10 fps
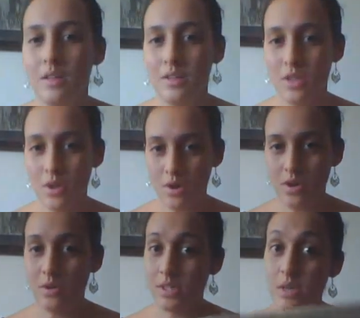the yarn.
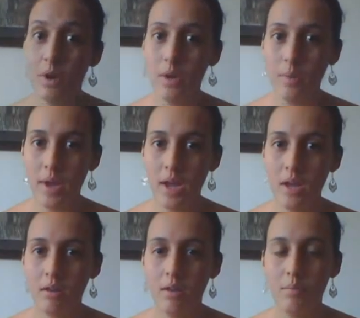You'll see right
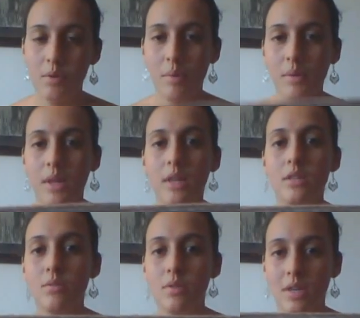away. You're probably like,
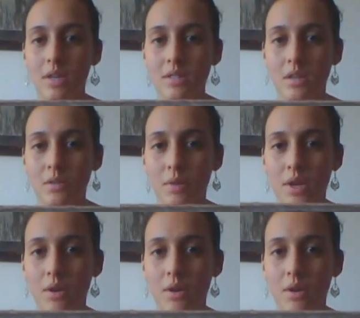dude, that's not the right